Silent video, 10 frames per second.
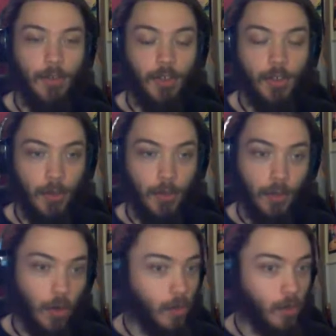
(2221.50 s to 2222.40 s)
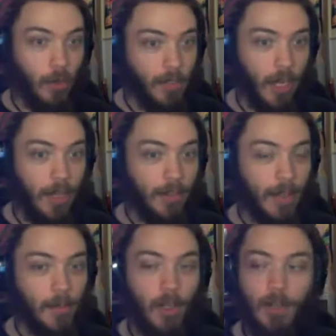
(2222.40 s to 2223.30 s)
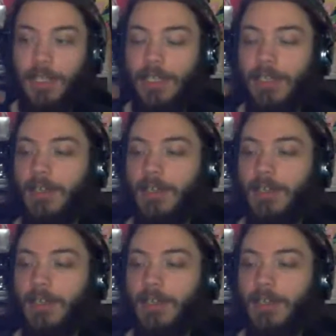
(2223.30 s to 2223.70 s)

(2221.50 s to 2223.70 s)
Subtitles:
Return Chrome Dome today. I'm going to be